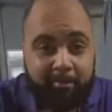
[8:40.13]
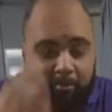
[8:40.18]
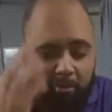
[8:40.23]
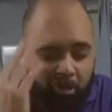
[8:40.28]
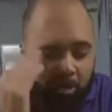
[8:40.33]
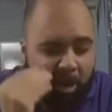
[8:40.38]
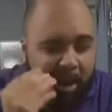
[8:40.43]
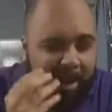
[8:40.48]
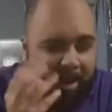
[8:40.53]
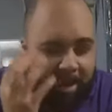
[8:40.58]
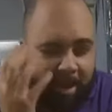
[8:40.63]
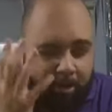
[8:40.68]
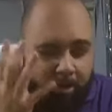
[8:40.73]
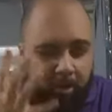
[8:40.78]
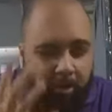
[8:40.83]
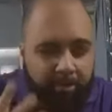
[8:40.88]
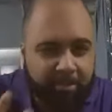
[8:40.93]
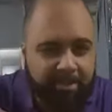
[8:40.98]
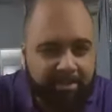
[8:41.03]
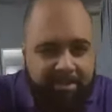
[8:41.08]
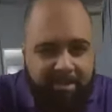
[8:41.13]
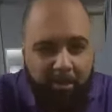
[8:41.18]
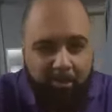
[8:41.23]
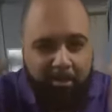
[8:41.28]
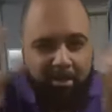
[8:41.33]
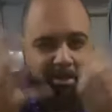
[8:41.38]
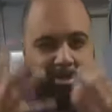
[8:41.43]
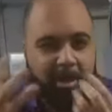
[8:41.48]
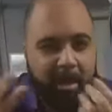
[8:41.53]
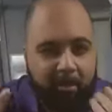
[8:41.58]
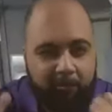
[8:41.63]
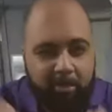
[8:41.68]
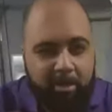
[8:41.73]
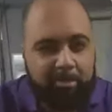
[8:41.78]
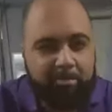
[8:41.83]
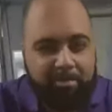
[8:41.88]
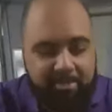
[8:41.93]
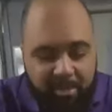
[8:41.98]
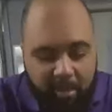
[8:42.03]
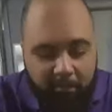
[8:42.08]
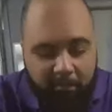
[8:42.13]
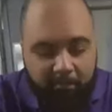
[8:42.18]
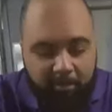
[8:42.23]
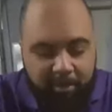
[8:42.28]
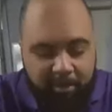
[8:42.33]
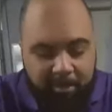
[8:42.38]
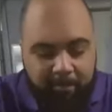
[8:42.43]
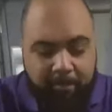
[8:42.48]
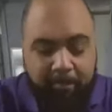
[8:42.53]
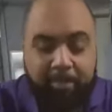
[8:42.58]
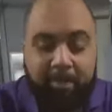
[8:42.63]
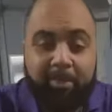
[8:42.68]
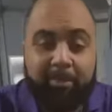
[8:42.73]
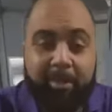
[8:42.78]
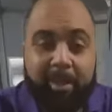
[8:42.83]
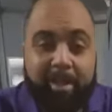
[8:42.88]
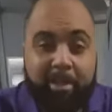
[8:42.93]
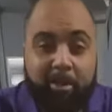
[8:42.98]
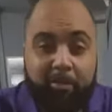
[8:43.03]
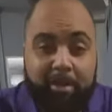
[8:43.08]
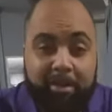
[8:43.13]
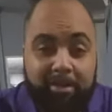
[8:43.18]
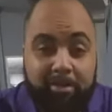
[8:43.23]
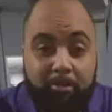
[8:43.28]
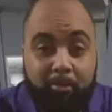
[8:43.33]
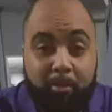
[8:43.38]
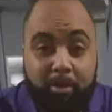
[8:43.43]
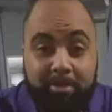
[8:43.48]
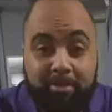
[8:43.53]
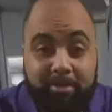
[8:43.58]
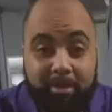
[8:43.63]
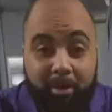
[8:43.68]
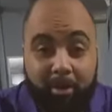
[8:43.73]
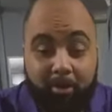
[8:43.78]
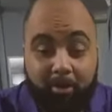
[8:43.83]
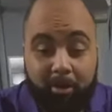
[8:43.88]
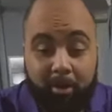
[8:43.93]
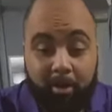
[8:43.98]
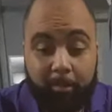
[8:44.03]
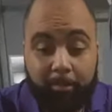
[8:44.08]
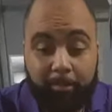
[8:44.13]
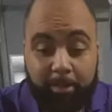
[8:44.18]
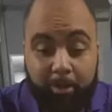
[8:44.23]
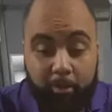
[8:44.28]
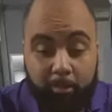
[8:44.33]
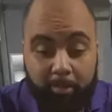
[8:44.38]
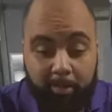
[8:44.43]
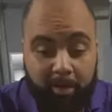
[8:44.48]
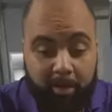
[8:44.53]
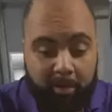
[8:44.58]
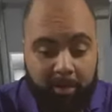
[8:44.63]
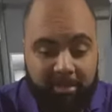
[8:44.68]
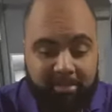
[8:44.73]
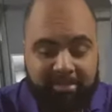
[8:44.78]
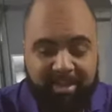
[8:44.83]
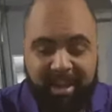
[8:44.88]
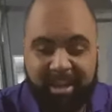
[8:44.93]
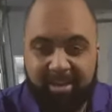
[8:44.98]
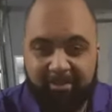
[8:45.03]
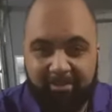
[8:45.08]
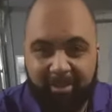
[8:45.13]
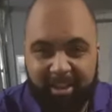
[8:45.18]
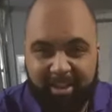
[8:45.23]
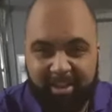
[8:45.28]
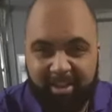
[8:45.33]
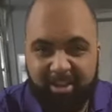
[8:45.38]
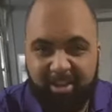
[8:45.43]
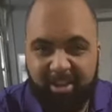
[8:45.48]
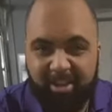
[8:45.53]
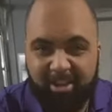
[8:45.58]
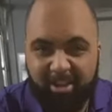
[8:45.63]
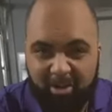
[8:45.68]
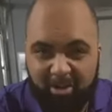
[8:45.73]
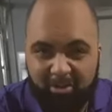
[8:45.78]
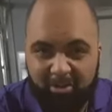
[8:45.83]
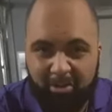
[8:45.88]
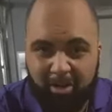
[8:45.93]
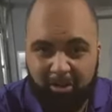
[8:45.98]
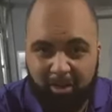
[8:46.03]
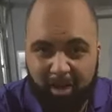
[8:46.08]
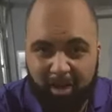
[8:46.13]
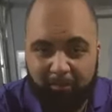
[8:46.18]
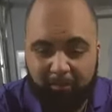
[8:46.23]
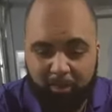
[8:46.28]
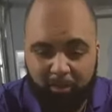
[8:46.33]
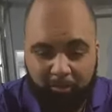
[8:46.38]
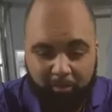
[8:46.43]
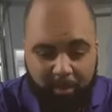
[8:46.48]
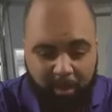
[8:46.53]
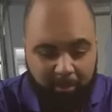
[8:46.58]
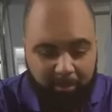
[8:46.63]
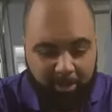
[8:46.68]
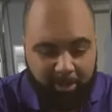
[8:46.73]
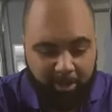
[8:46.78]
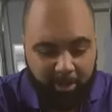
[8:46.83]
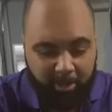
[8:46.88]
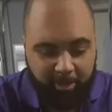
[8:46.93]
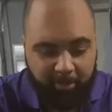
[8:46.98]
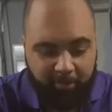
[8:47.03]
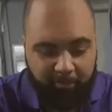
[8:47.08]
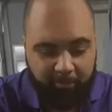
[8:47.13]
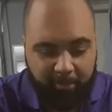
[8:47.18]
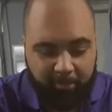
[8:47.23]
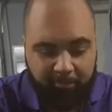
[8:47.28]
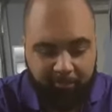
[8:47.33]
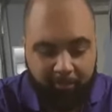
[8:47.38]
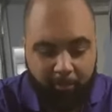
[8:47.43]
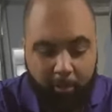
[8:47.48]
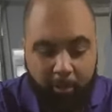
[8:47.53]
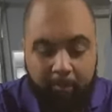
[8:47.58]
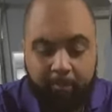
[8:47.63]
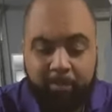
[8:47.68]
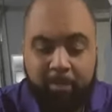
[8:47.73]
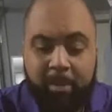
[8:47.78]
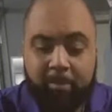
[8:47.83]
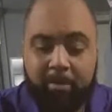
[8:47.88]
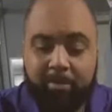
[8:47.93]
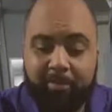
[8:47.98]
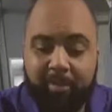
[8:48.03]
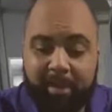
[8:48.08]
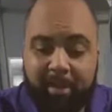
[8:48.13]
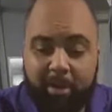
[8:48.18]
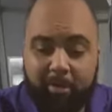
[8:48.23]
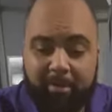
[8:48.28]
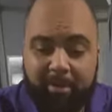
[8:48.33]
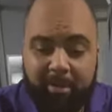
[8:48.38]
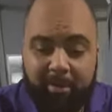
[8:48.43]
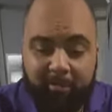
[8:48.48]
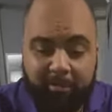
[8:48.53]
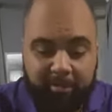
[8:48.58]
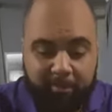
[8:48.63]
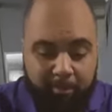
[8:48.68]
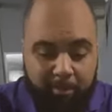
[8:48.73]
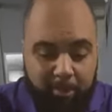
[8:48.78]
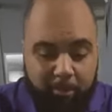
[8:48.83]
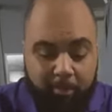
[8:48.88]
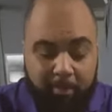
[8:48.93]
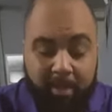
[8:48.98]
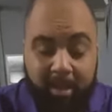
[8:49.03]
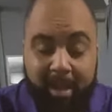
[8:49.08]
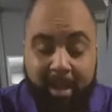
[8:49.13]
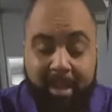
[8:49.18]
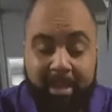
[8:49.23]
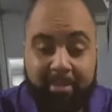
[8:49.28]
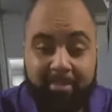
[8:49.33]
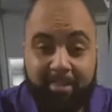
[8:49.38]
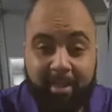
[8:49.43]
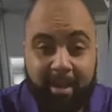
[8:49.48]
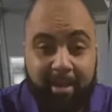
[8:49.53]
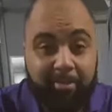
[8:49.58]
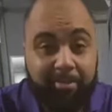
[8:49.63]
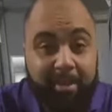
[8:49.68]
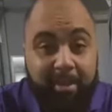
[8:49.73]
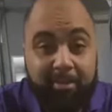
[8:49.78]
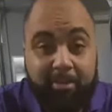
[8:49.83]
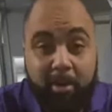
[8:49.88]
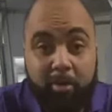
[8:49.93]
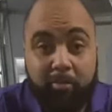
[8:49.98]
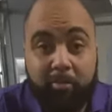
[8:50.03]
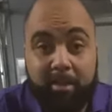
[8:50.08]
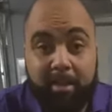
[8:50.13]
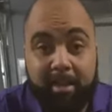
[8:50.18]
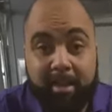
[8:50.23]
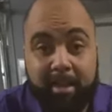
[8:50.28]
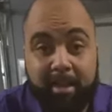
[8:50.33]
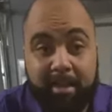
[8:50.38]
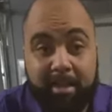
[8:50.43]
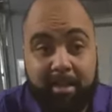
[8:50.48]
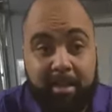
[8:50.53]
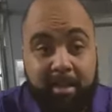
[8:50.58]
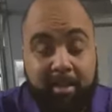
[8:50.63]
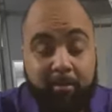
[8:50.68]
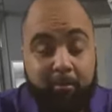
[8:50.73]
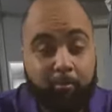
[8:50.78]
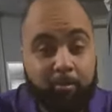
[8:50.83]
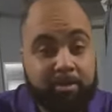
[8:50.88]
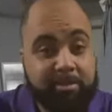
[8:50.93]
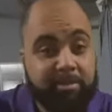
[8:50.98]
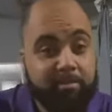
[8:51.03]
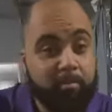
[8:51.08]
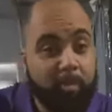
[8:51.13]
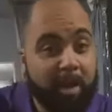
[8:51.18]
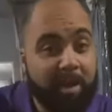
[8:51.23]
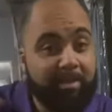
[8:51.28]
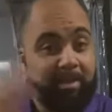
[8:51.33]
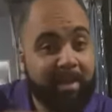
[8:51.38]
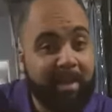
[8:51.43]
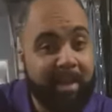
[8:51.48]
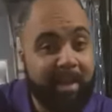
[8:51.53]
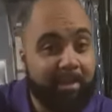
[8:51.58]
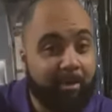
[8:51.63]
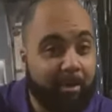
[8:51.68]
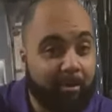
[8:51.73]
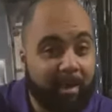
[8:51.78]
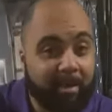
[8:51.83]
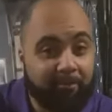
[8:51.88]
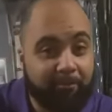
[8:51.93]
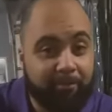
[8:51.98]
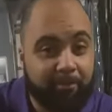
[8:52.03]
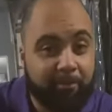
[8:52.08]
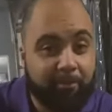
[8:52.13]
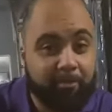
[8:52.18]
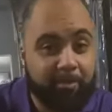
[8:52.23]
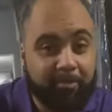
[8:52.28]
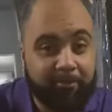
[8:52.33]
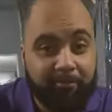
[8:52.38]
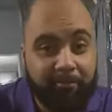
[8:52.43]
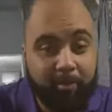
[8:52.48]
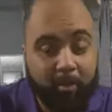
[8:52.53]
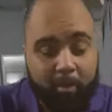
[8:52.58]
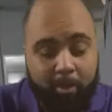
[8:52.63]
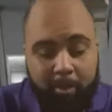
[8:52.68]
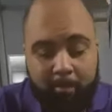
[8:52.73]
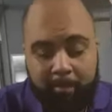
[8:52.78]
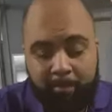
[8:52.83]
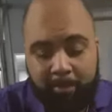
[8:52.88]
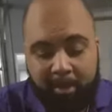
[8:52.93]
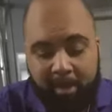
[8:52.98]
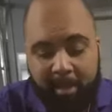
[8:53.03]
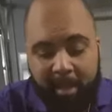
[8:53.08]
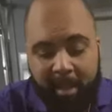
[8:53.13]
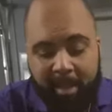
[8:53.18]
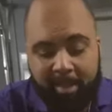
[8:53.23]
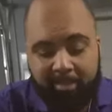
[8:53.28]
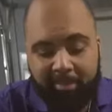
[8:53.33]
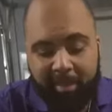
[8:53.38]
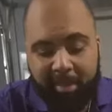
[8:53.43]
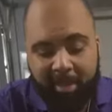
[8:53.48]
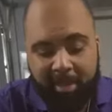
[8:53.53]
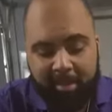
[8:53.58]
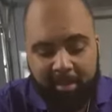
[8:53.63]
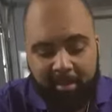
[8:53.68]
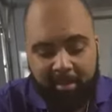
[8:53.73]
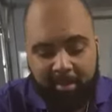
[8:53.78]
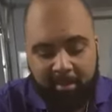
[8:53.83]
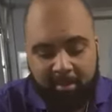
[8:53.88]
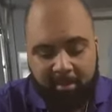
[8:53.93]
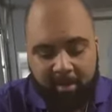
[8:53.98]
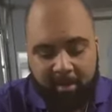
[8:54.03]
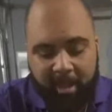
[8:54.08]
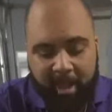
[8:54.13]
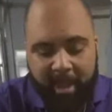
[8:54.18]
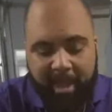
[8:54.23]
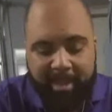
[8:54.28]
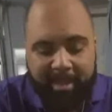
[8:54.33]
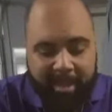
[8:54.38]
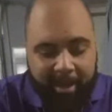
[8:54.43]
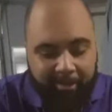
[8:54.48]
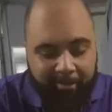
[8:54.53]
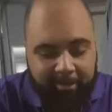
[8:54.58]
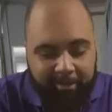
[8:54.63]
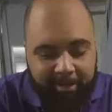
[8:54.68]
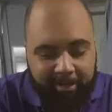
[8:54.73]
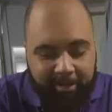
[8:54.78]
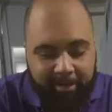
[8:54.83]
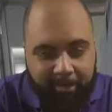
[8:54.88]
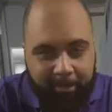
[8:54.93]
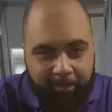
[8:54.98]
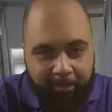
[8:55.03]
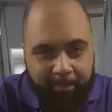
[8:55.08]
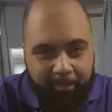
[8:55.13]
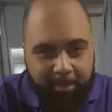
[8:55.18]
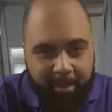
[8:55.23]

cried out all the silk and covered himself with it they go into what's called a pupa. It's kind of like a cocoon, a lot of you have probably heard of before. But they go into this pupa, and in there they don't eat, which is why they ate all that food before, and they hang out in here,